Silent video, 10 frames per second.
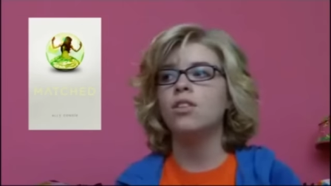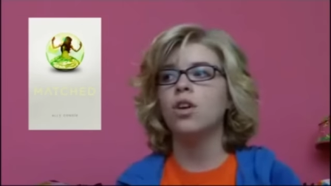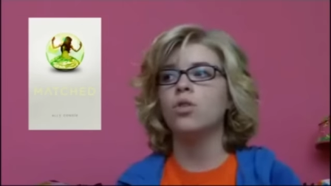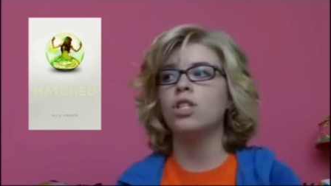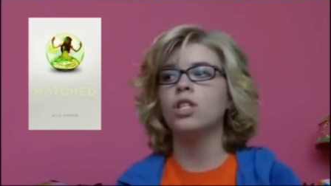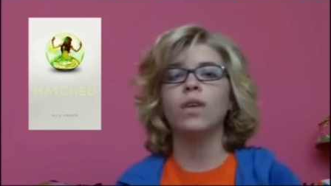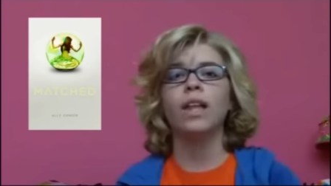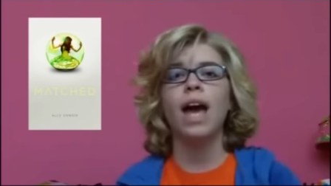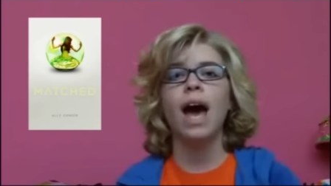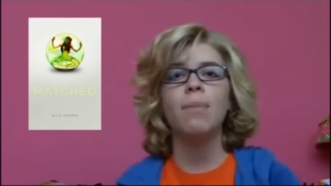And so she's
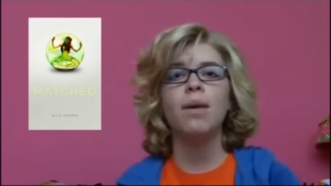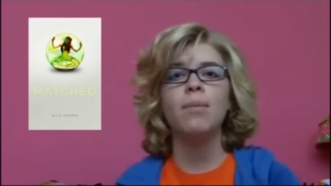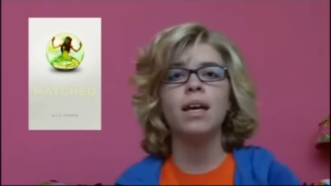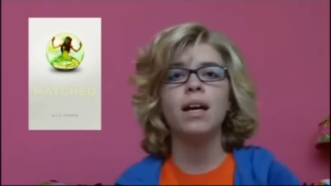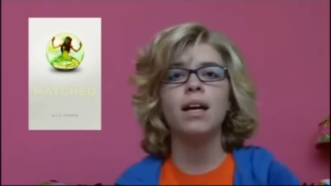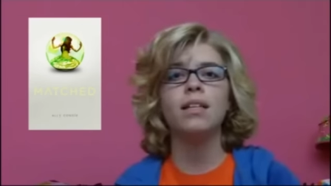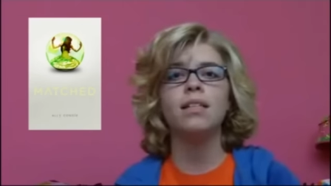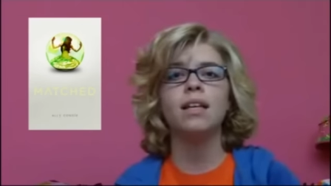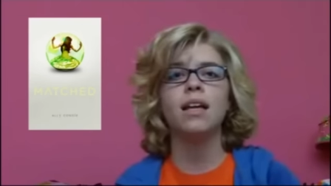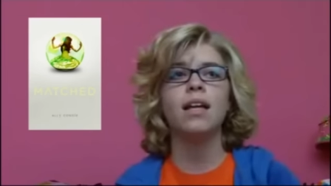really happy
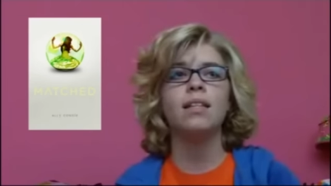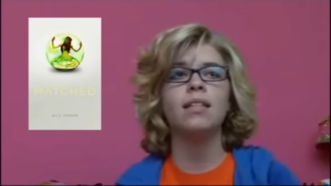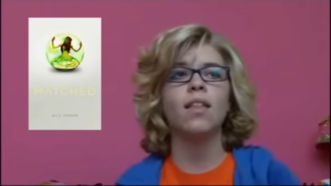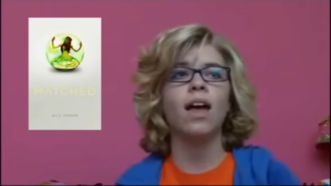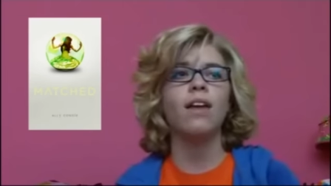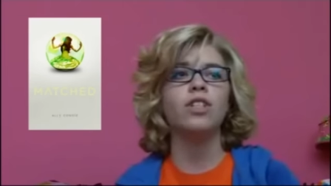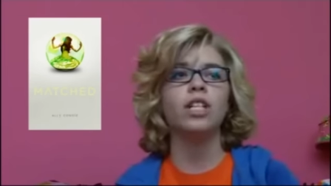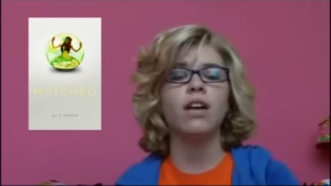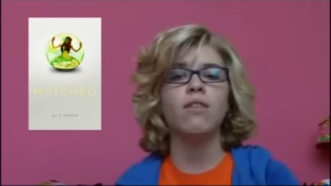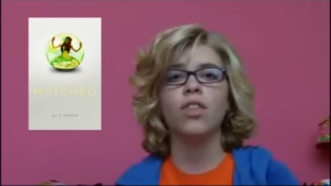because it's a life
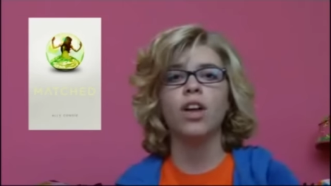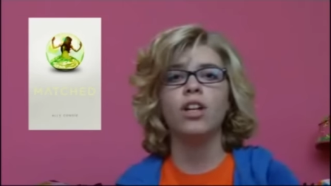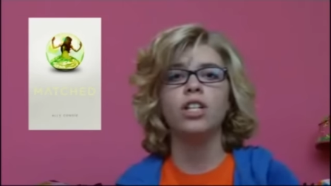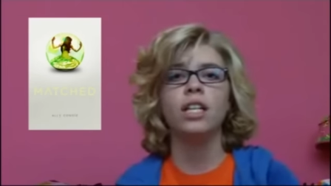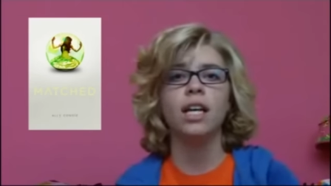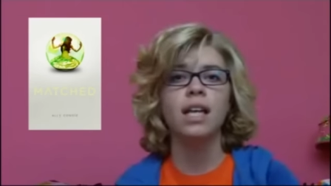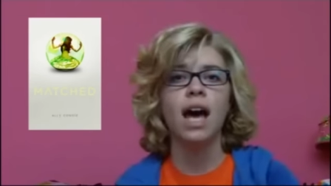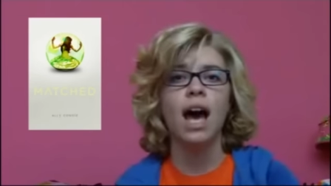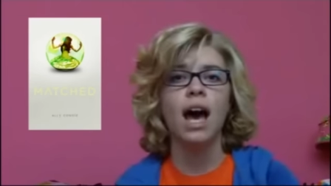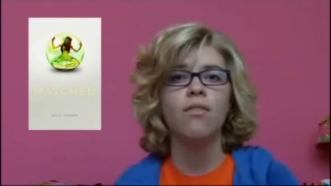she never thought she'd get
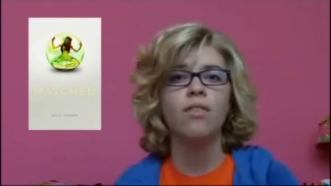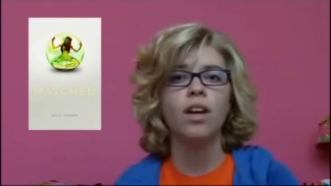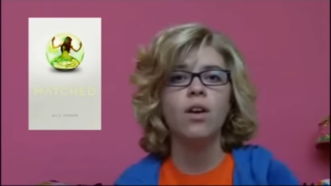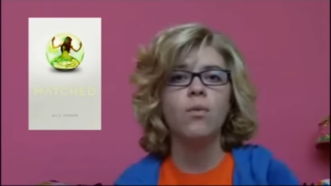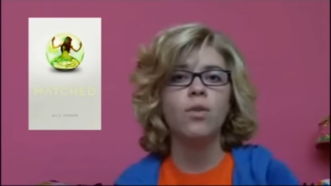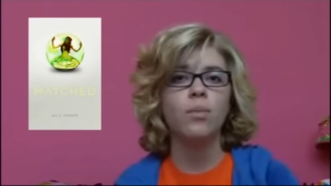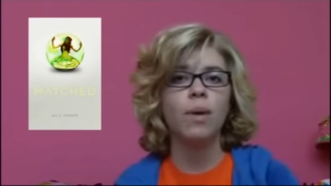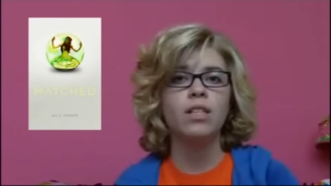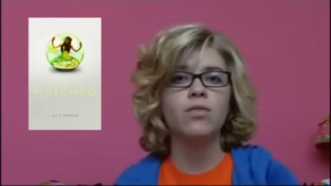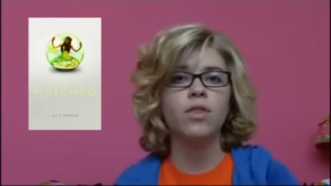to have with her
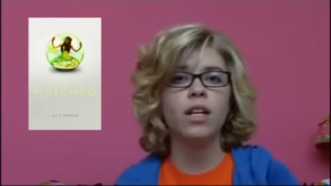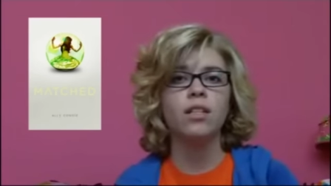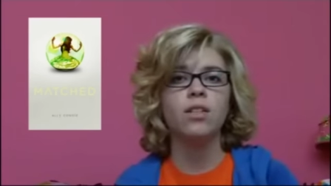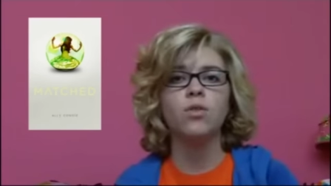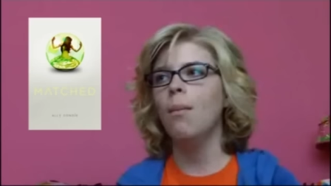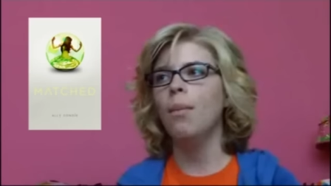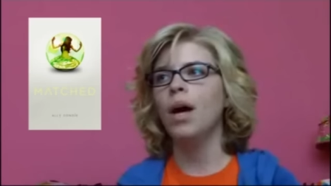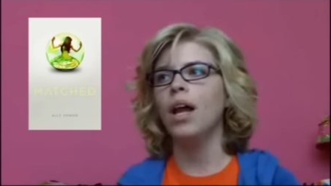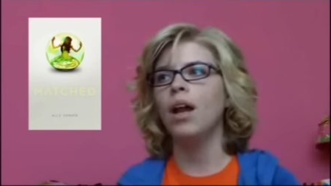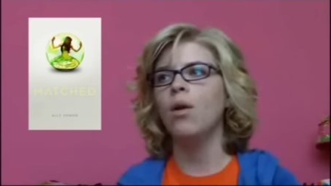best friend.
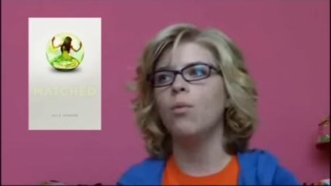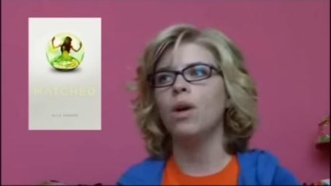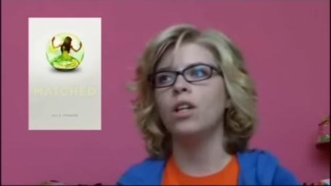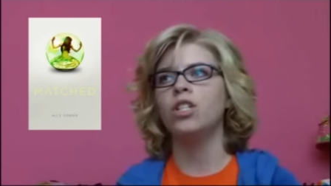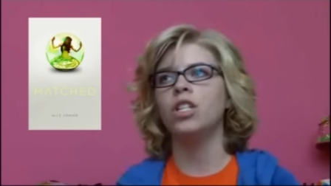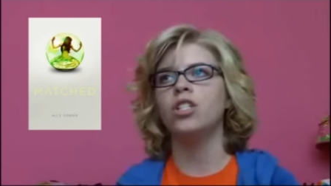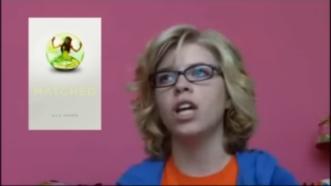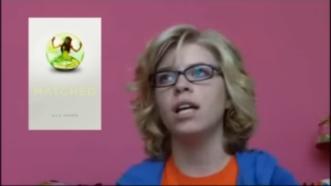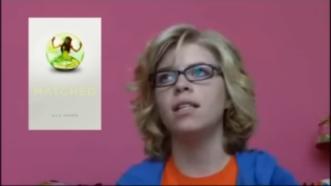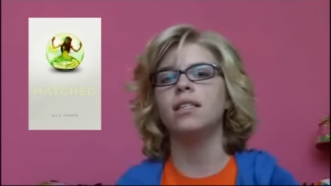But when she
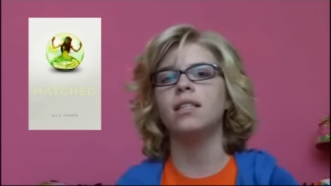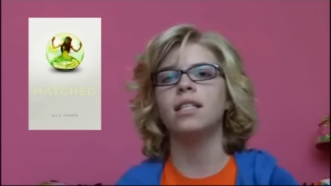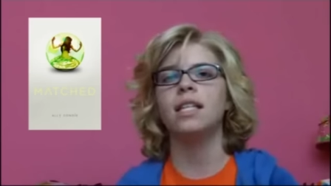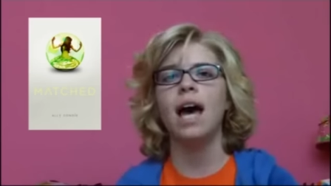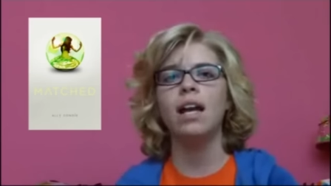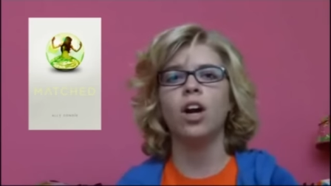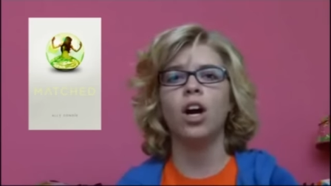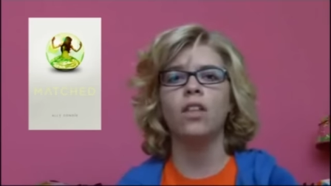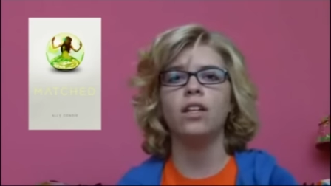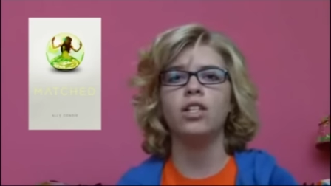checks the data
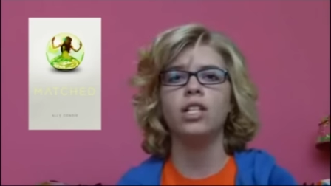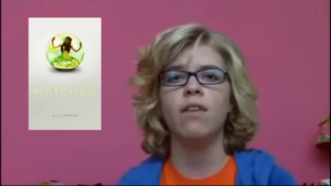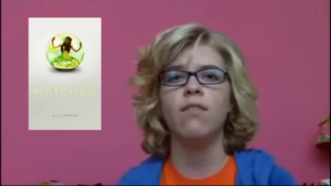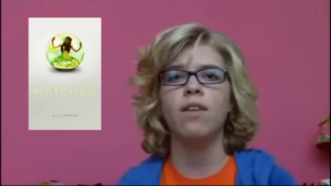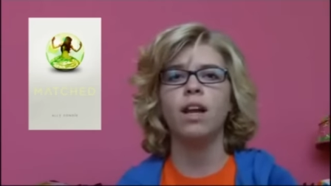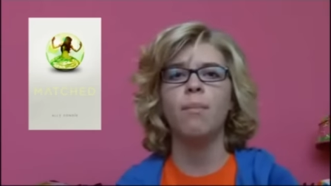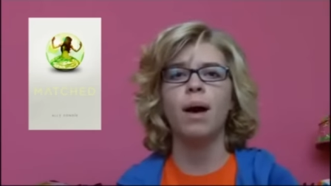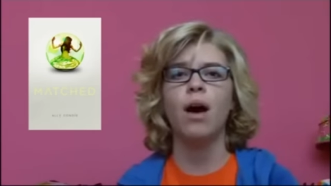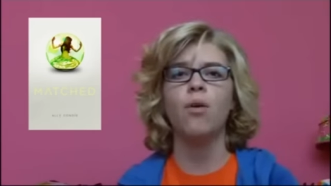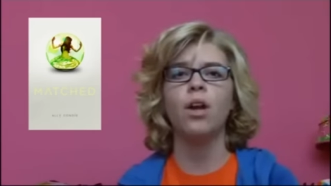card that she's given
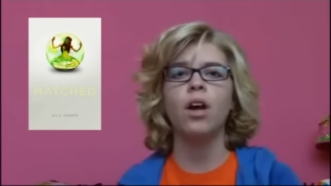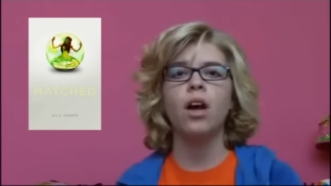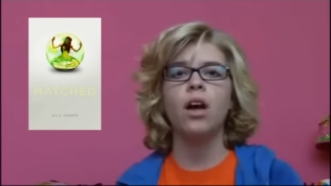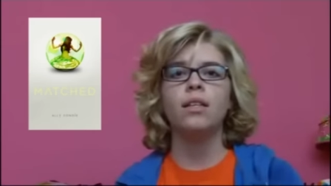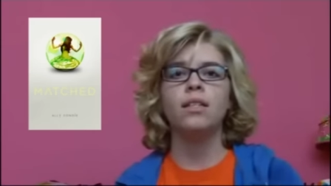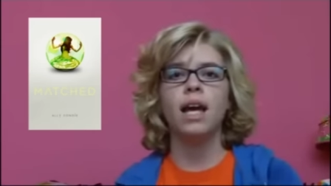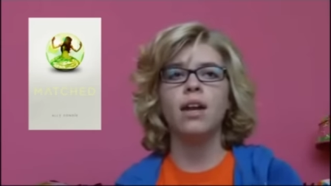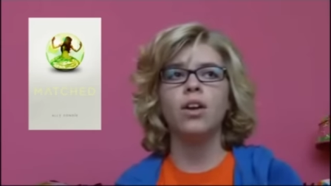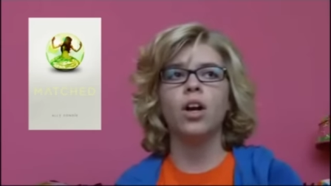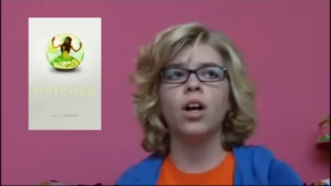about
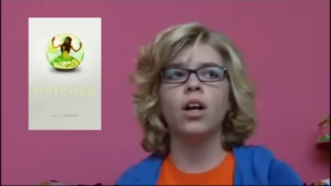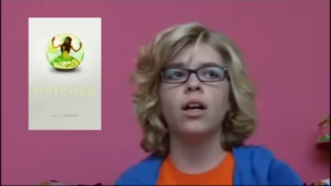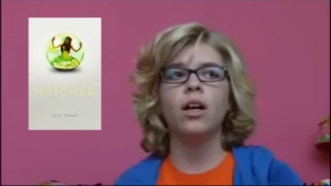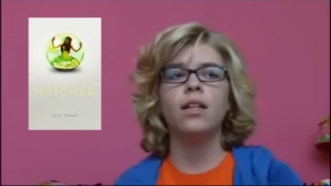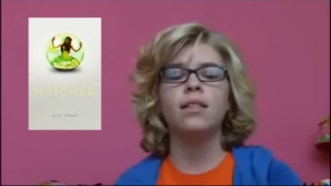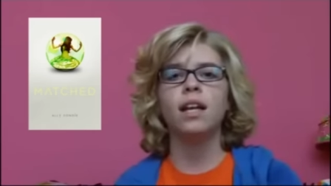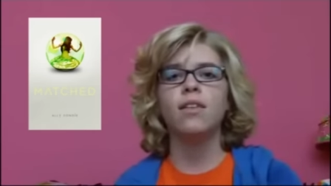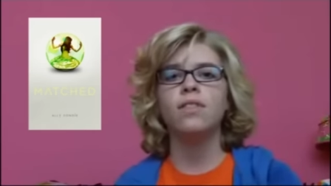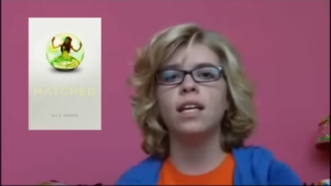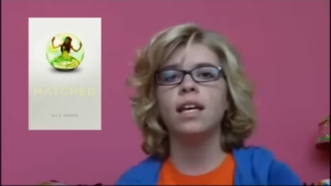Xander,
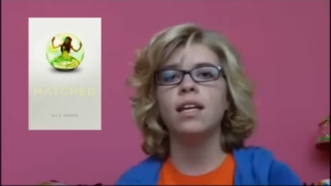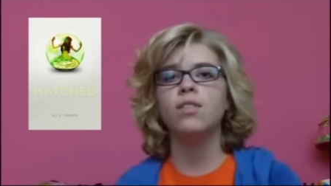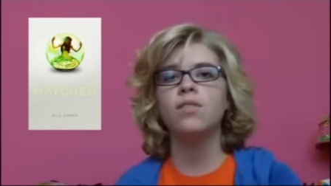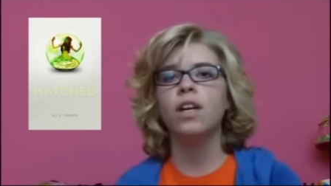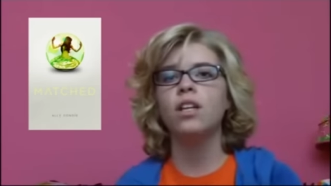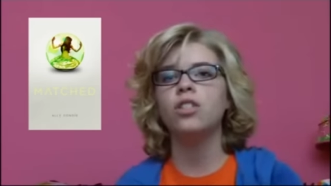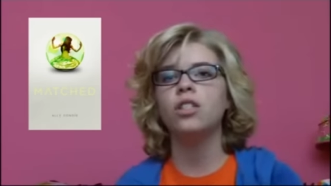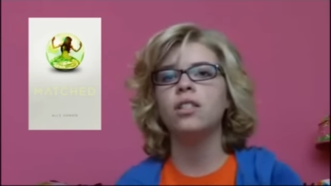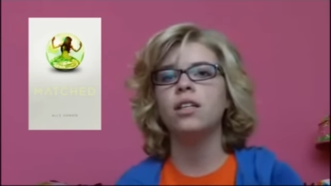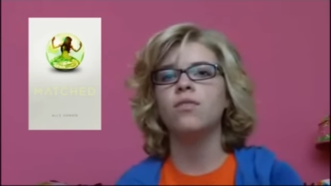instead of seeing his face,
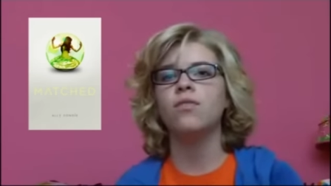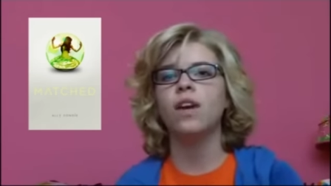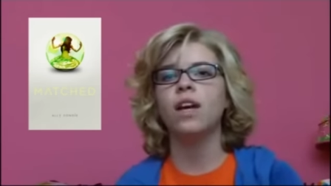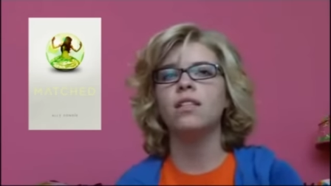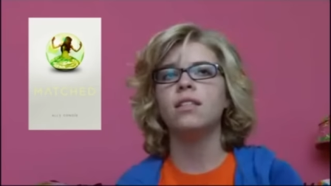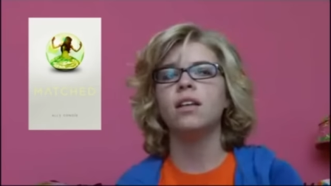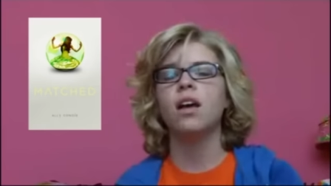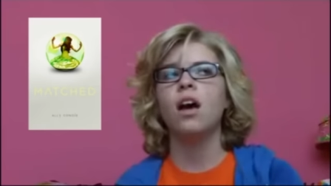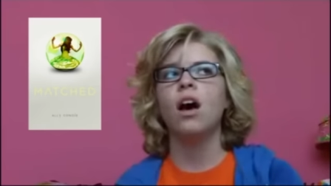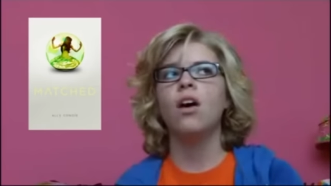she sees the face
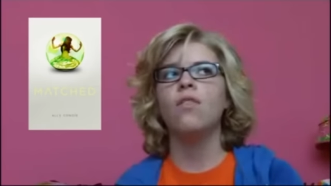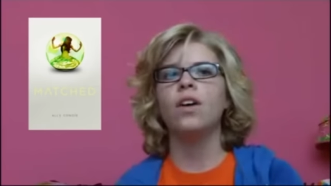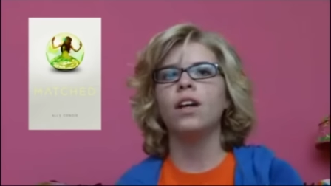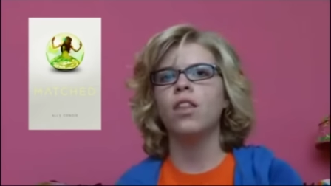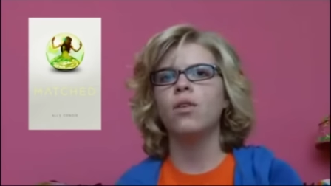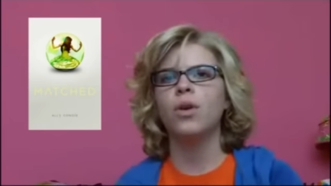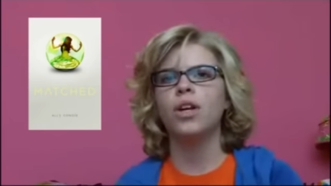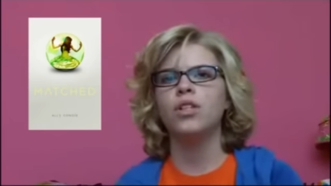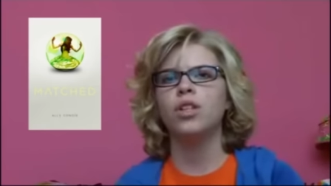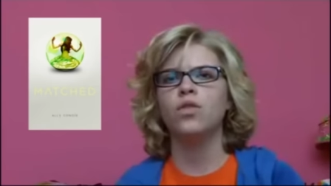of another
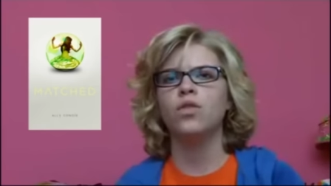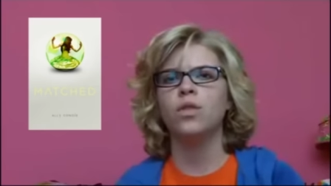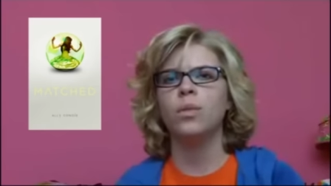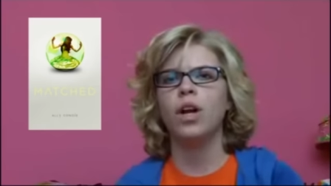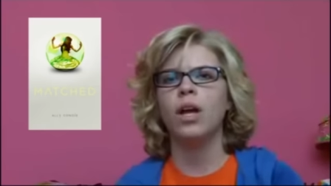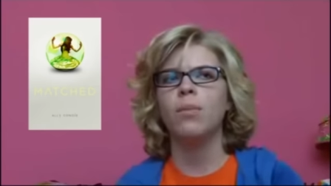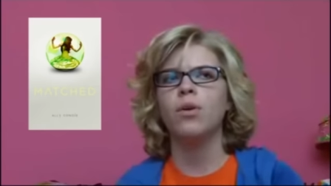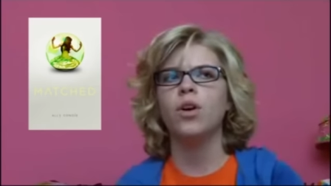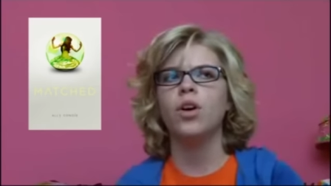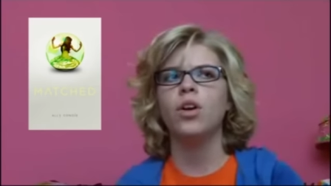boy she knows from her
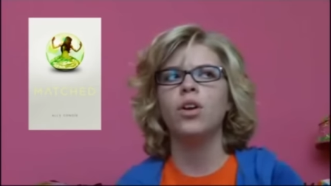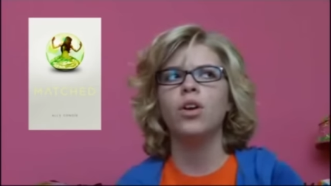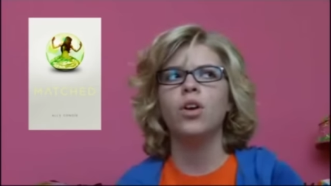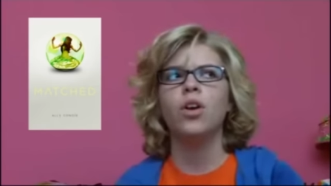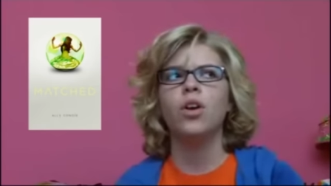neighborhood